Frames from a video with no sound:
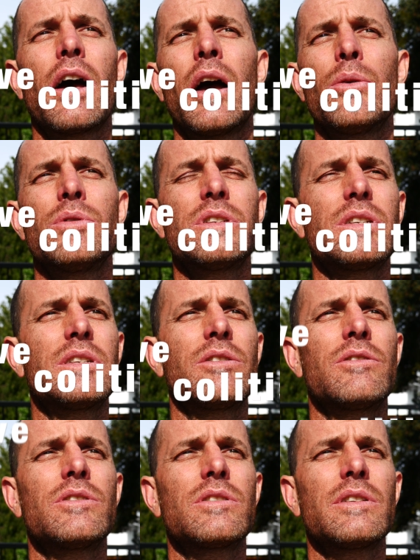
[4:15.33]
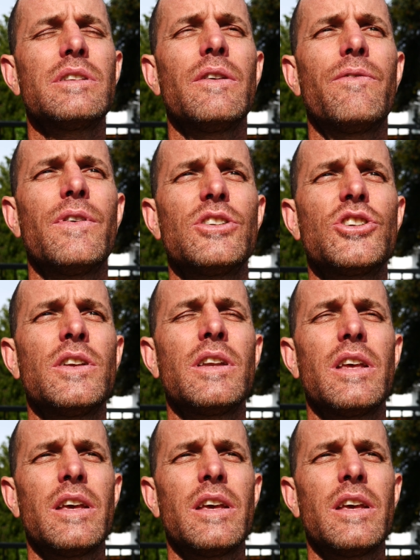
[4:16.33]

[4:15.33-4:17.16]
I was seriously deficient